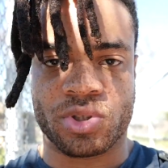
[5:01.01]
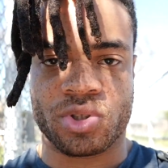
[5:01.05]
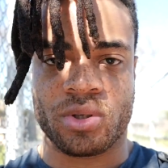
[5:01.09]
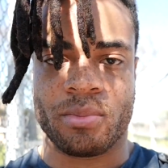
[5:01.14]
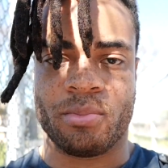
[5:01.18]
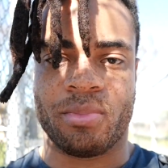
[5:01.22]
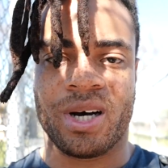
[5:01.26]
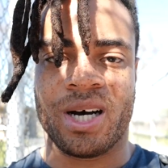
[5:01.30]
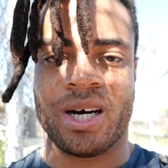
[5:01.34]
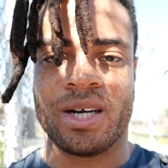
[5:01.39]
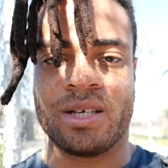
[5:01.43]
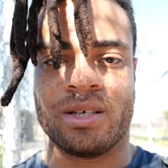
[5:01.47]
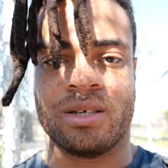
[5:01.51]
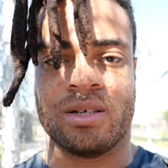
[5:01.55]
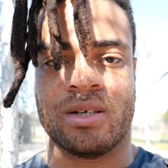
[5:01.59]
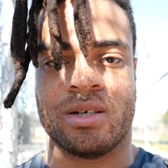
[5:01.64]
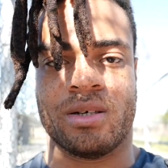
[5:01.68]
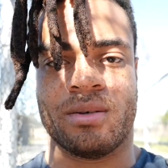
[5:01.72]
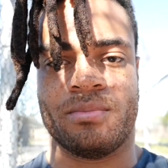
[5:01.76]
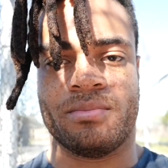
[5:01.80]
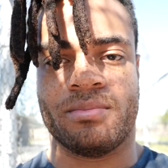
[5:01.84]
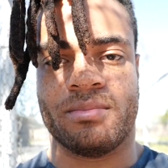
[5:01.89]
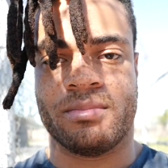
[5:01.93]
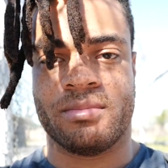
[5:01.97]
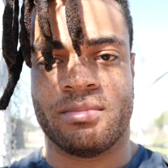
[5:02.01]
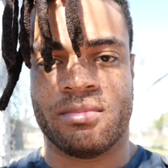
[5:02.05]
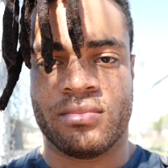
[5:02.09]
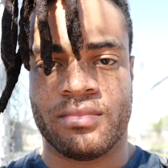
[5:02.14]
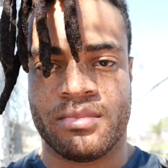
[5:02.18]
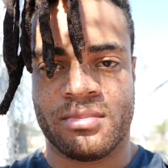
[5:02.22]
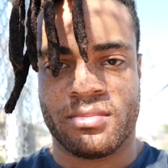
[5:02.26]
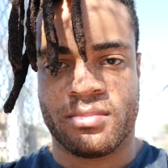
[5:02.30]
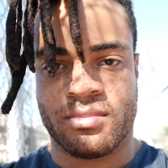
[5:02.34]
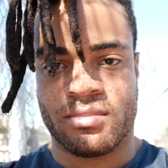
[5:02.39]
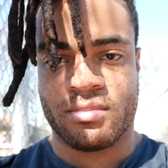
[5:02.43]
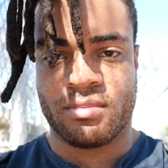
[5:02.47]
your body up.
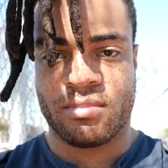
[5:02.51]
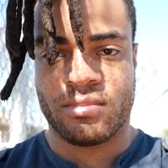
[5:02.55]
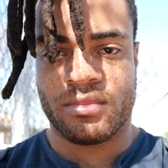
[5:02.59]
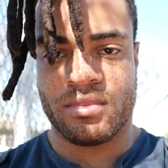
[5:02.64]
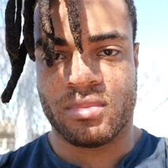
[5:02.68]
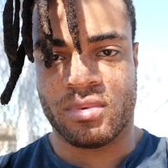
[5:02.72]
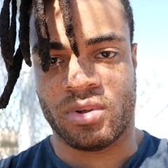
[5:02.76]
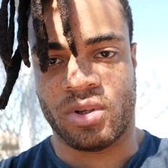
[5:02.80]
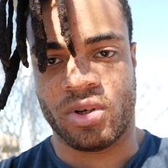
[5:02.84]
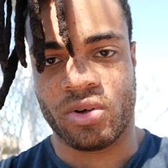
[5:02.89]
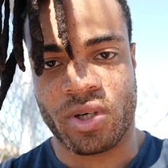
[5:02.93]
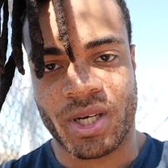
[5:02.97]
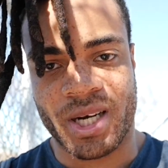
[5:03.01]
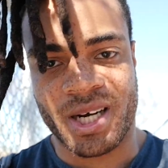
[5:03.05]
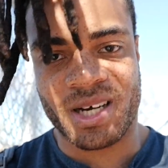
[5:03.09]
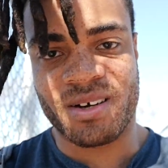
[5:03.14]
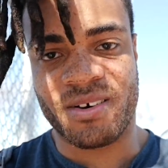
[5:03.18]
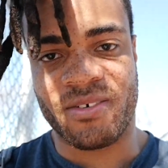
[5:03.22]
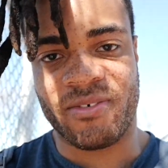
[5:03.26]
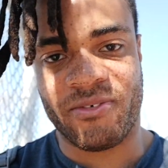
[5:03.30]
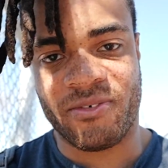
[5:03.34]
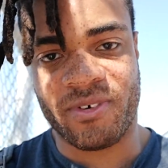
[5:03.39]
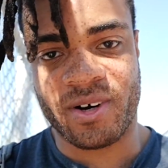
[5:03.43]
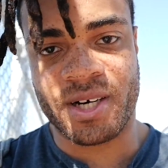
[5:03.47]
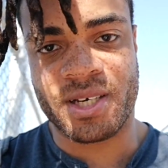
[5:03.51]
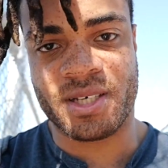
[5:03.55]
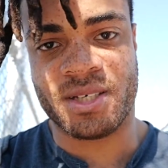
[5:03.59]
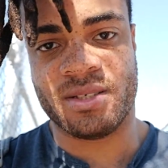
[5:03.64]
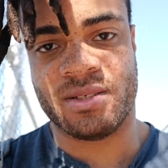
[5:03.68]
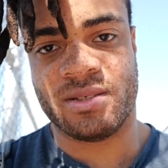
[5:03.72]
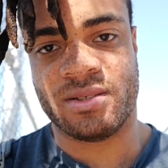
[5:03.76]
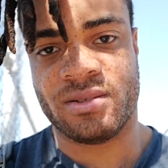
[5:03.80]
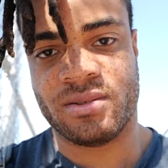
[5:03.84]
Learn how to fight.